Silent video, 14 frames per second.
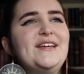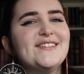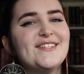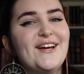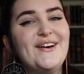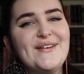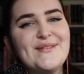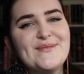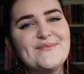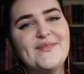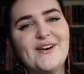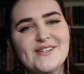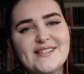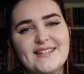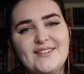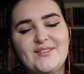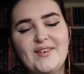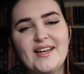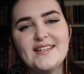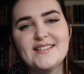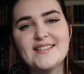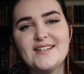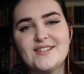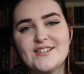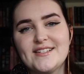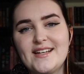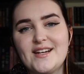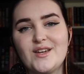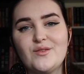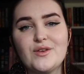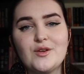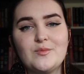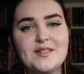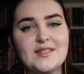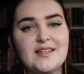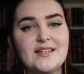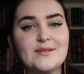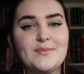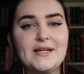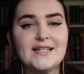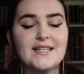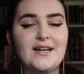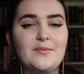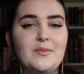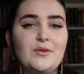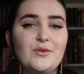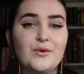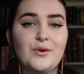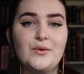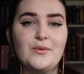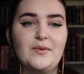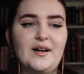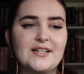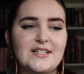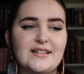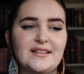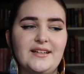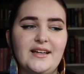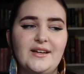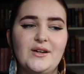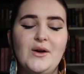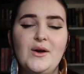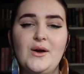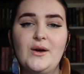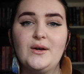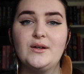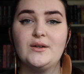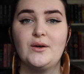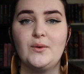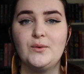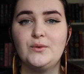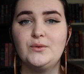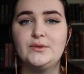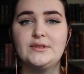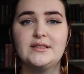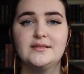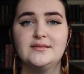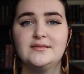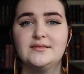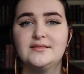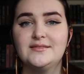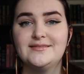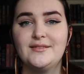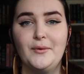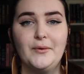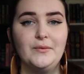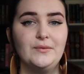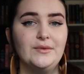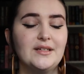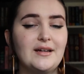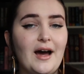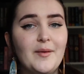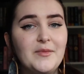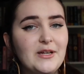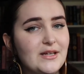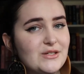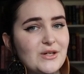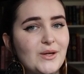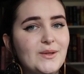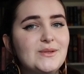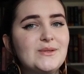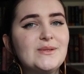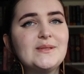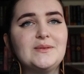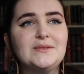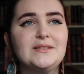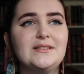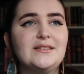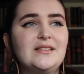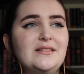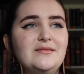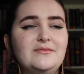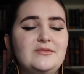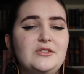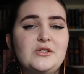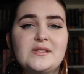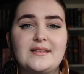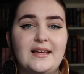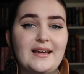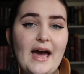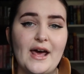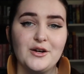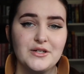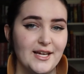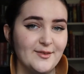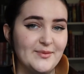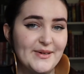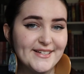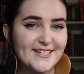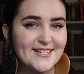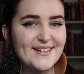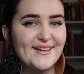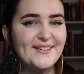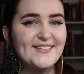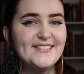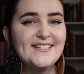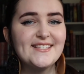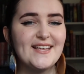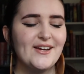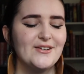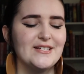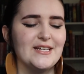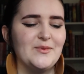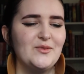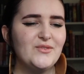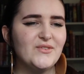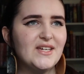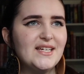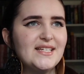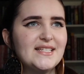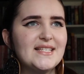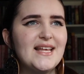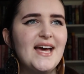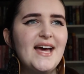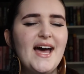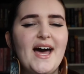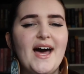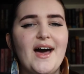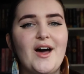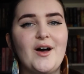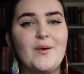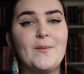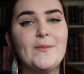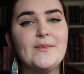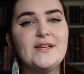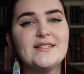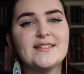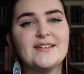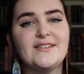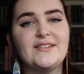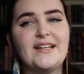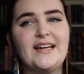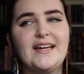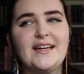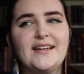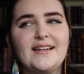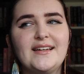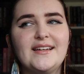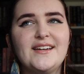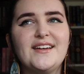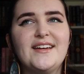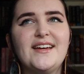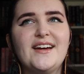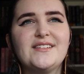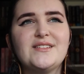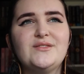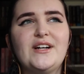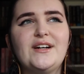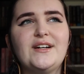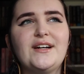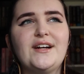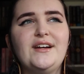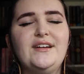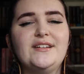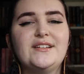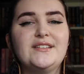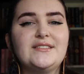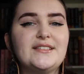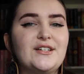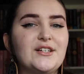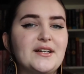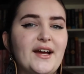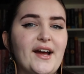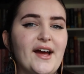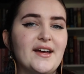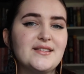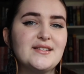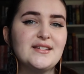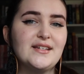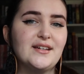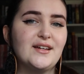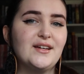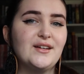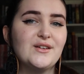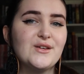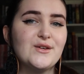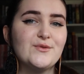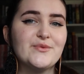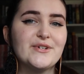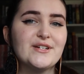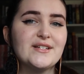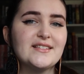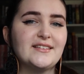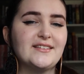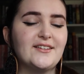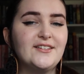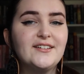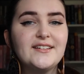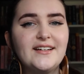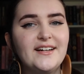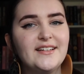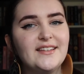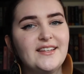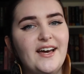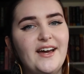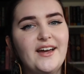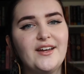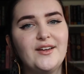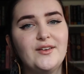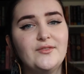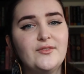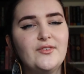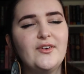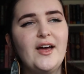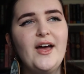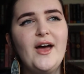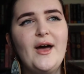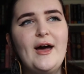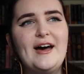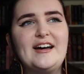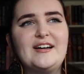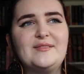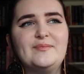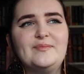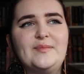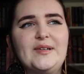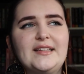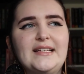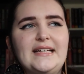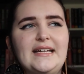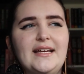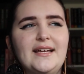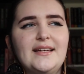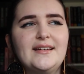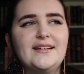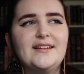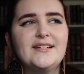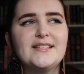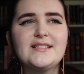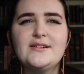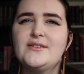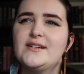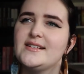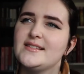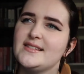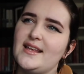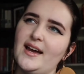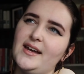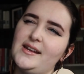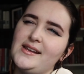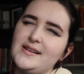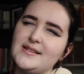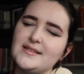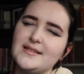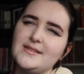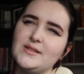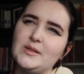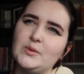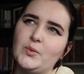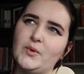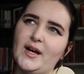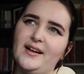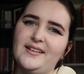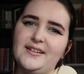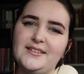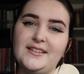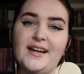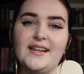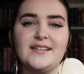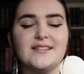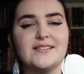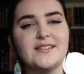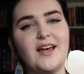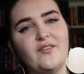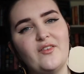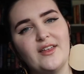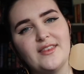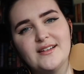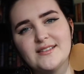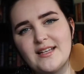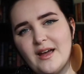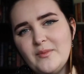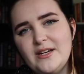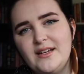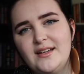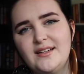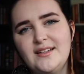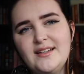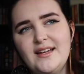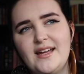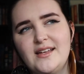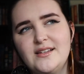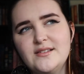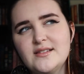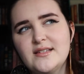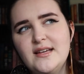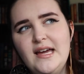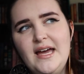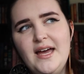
So most of his understanding of humans he has picked up through watching like old comedy shows, old just like entertainment shows, entertainment feeds. So like he has a very sarcastic and humorous look on life, but like also anxieties as well, and then sci-fi things happening, and